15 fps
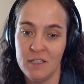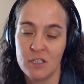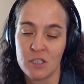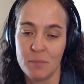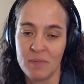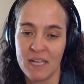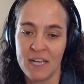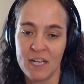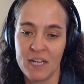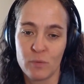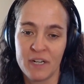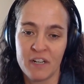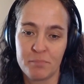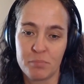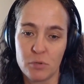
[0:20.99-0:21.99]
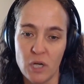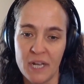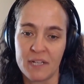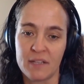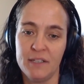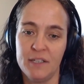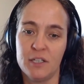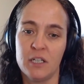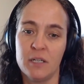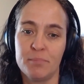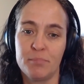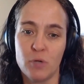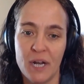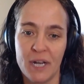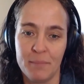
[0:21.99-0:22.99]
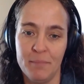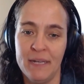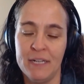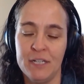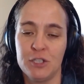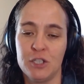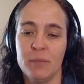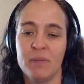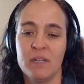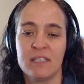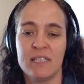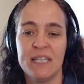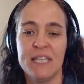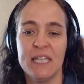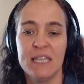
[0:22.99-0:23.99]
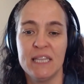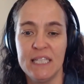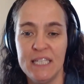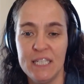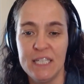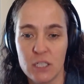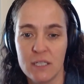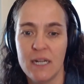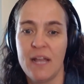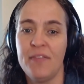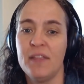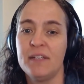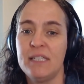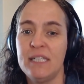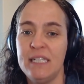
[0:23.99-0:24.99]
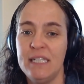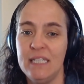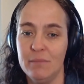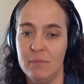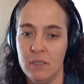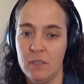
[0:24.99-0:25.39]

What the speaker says: So I'm getting rid of product leader and product manager. I'm going to say the leader and the team.